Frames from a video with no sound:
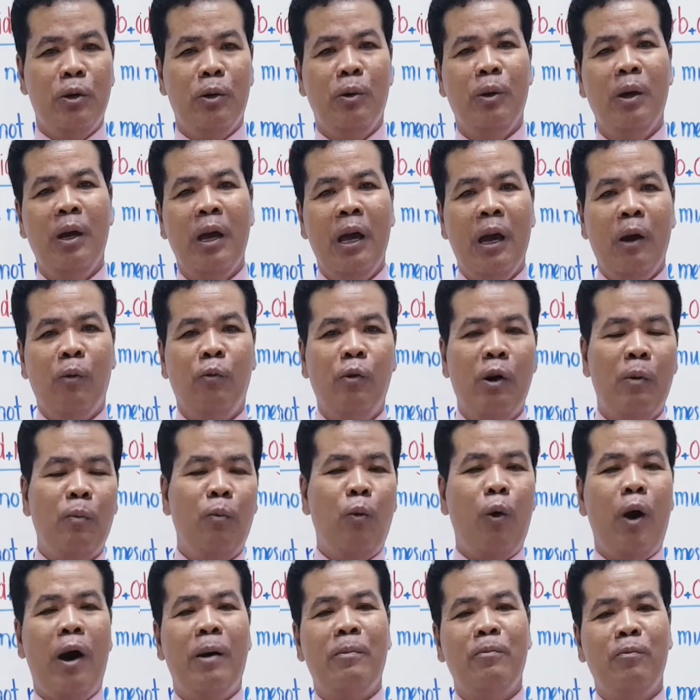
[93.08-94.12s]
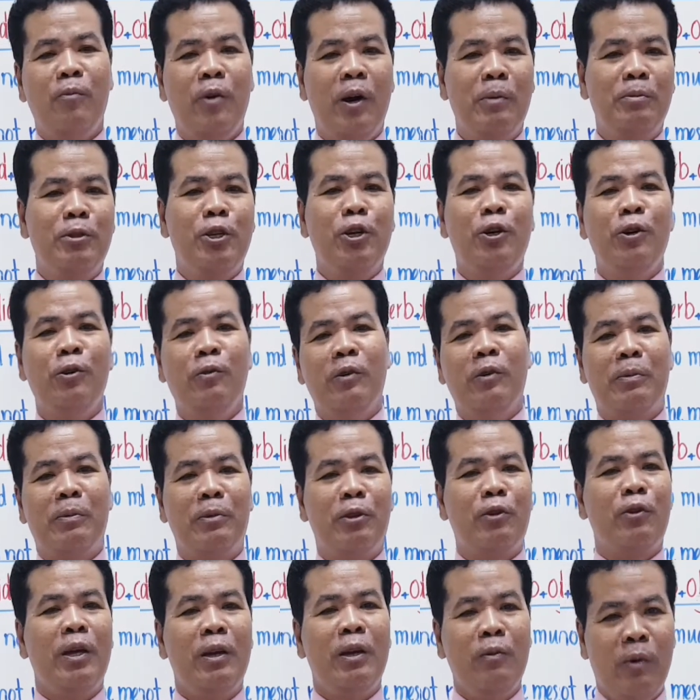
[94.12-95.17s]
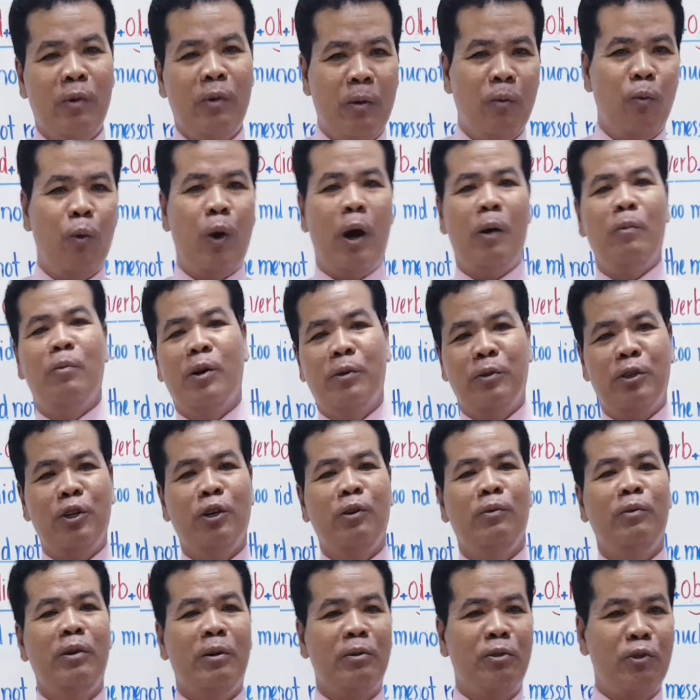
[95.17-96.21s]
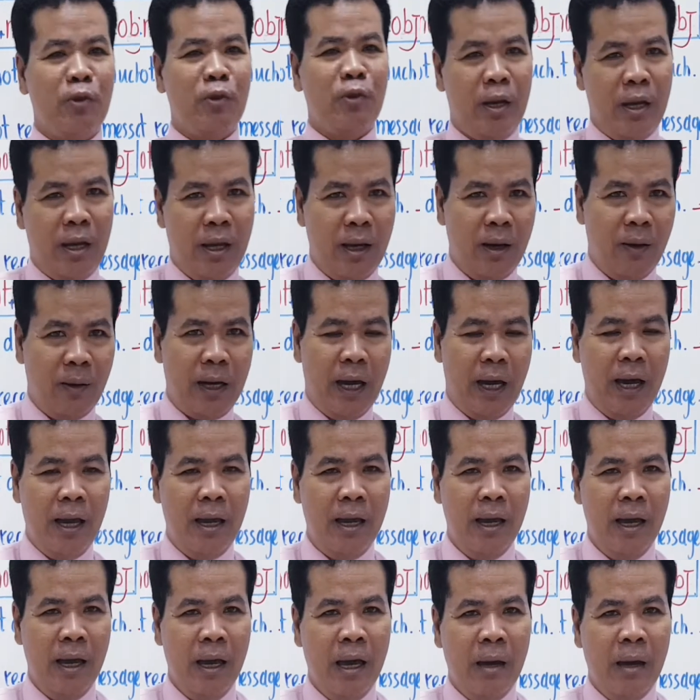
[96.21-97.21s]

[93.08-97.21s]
1, verb 2, verb 3, verb 1, verb 2, verb 3, okay?